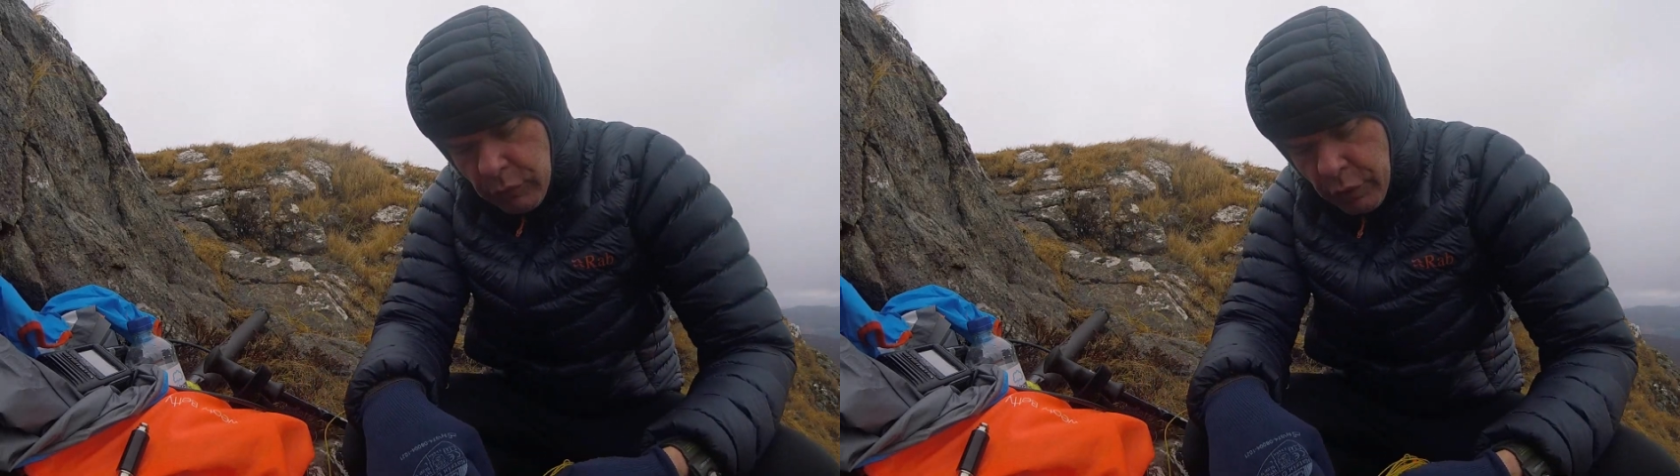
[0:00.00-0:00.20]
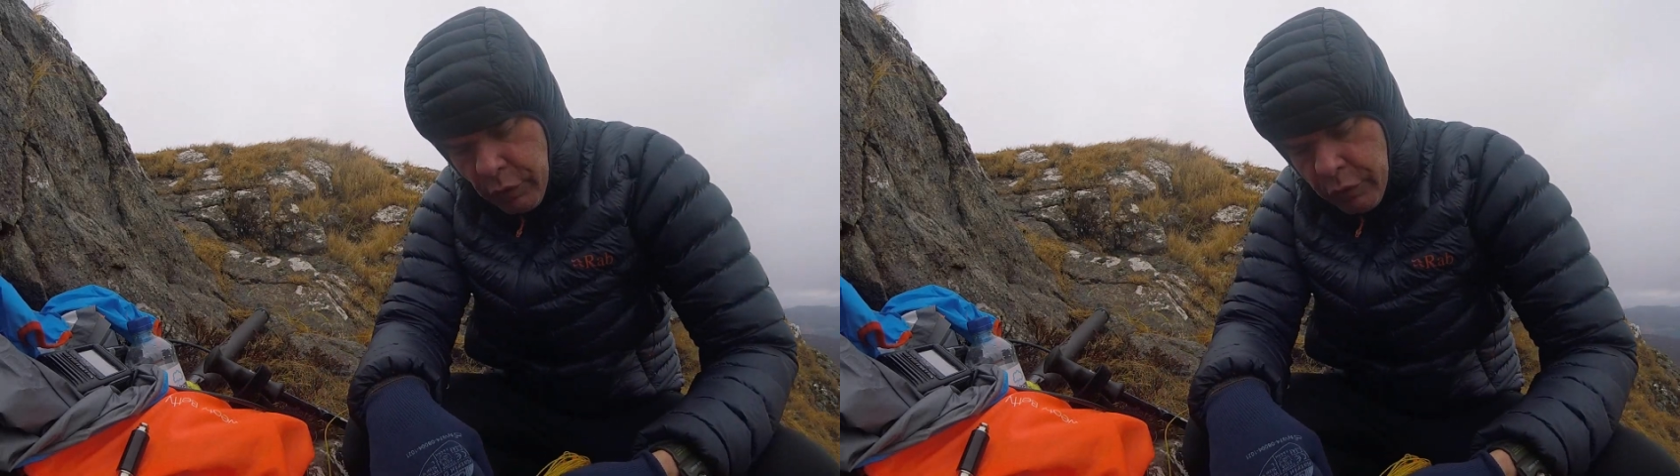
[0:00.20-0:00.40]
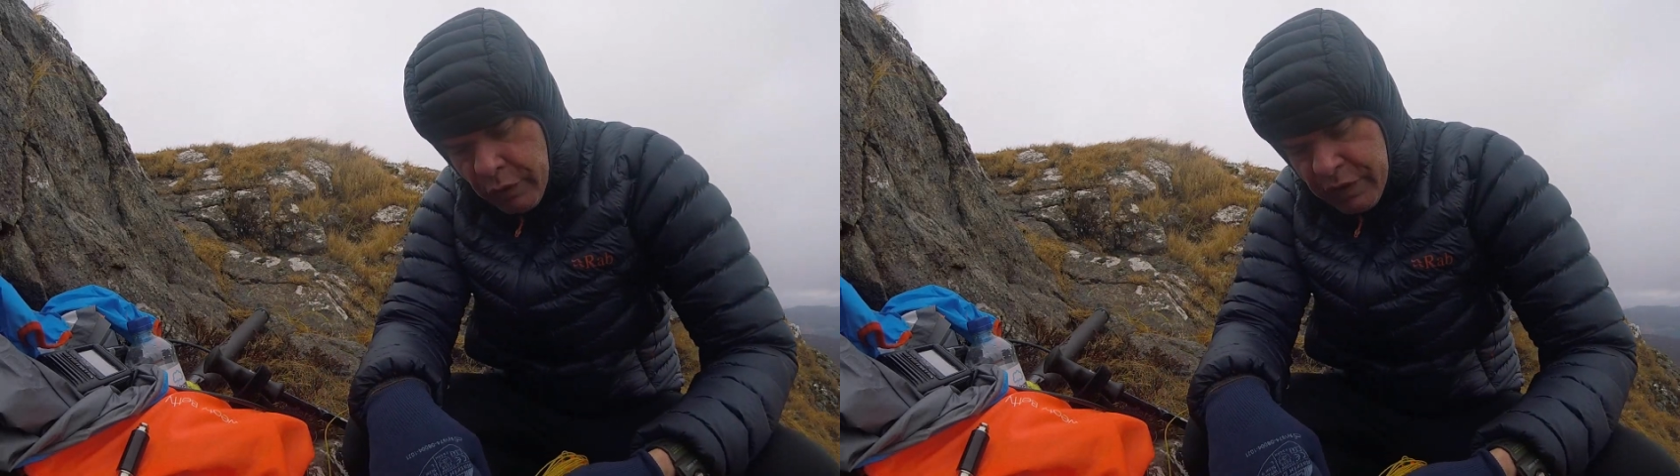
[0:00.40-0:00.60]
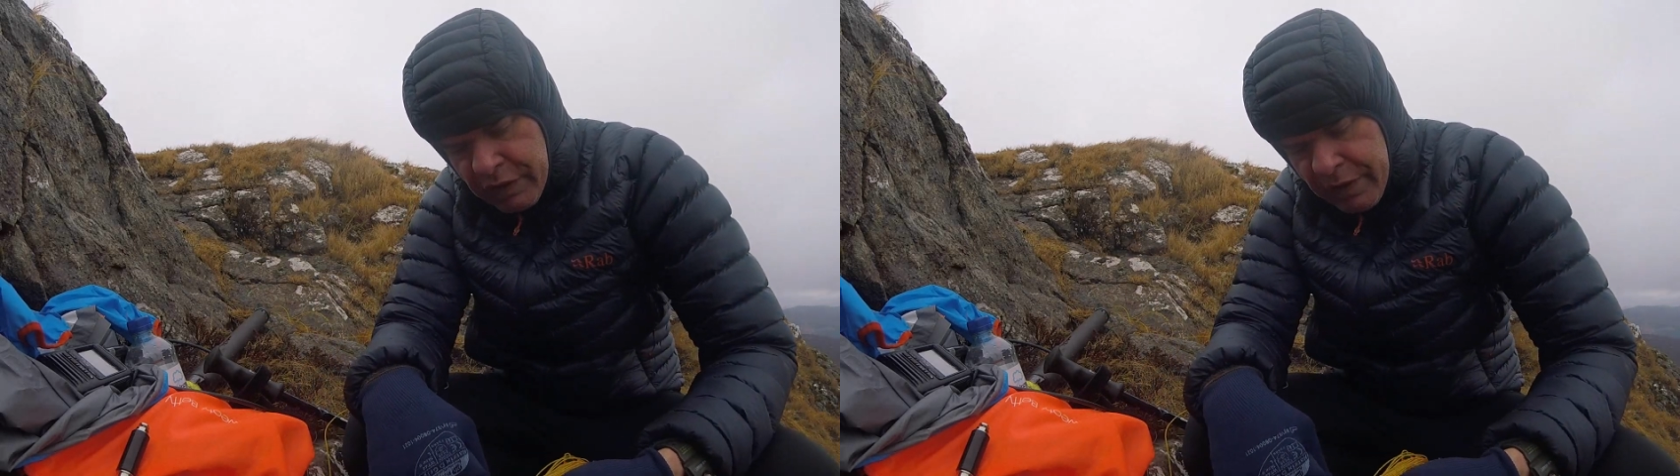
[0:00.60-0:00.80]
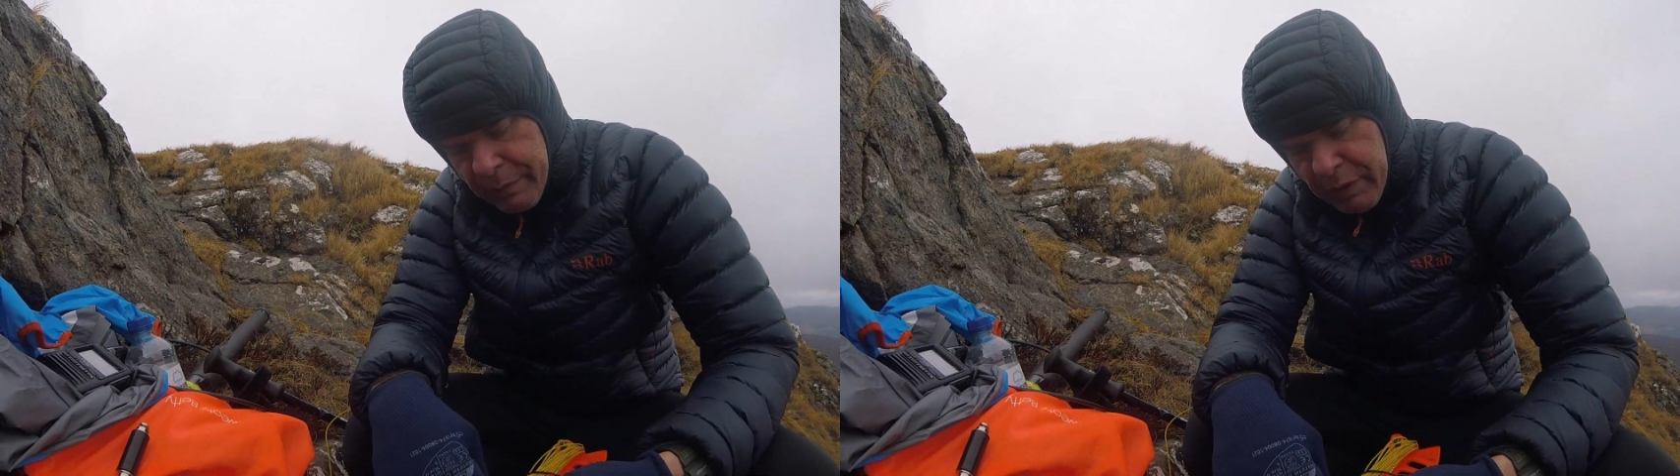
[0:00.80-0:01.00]
Although at this
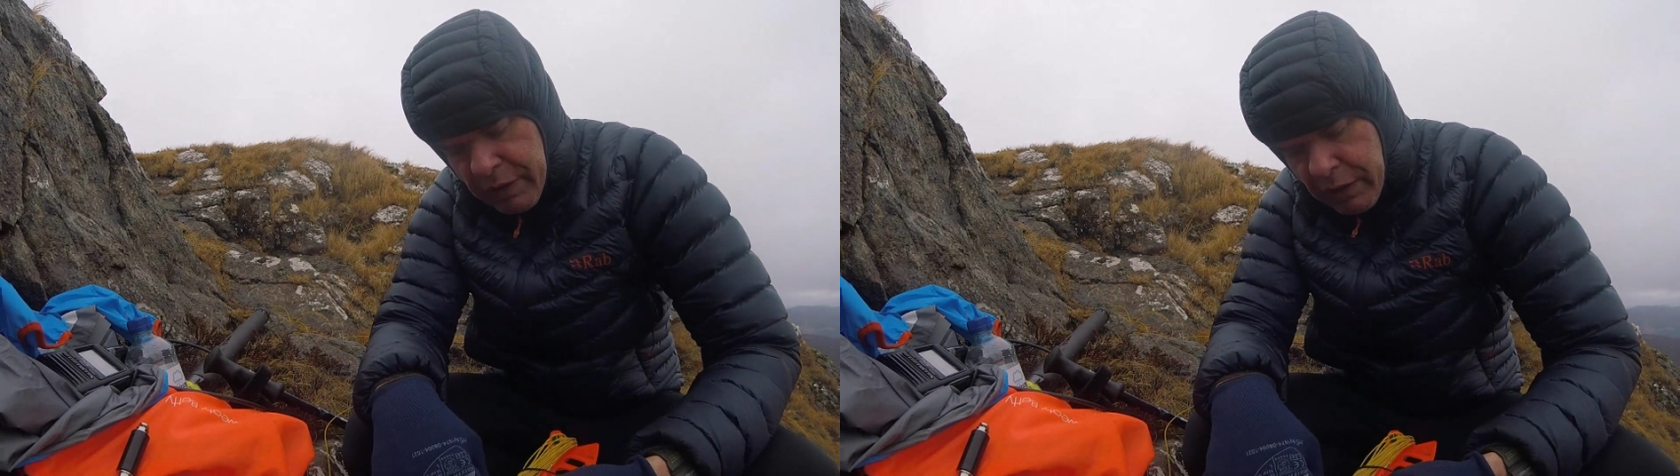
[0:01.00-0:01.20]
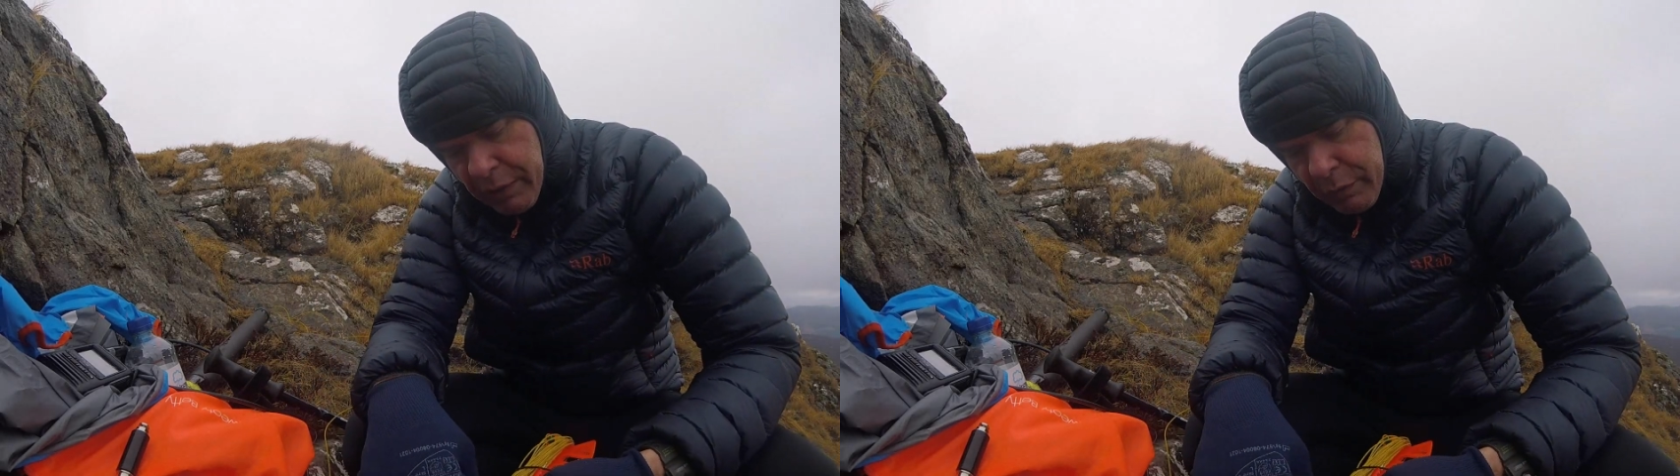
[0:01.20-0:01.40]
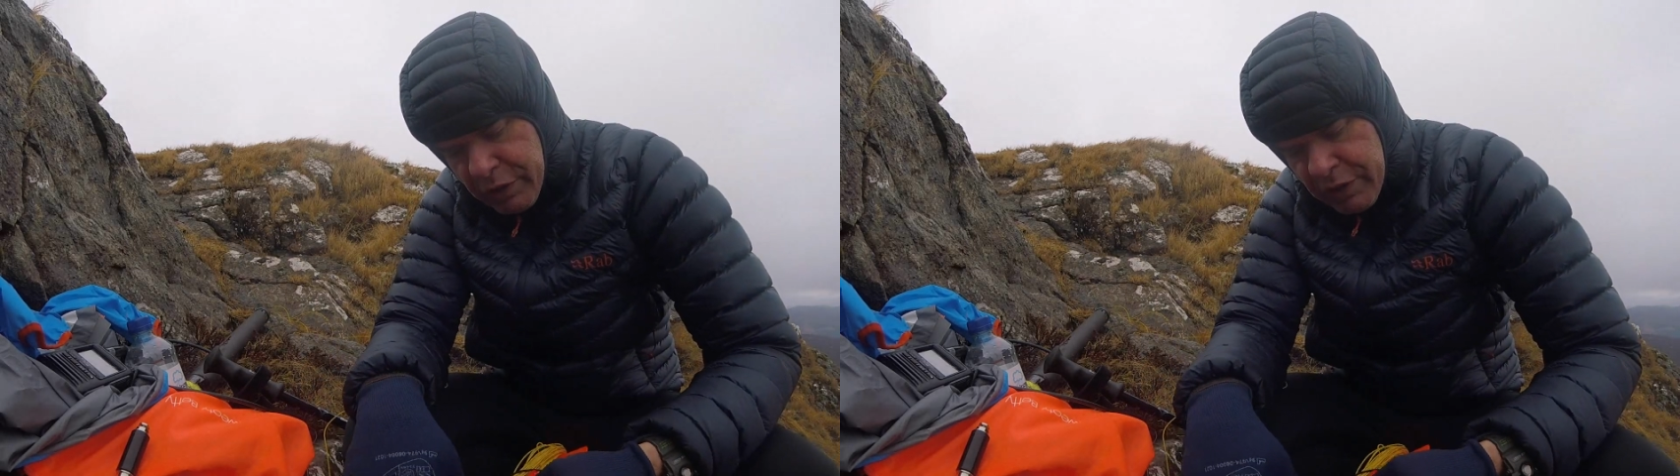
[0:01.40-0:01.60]
time of the year I would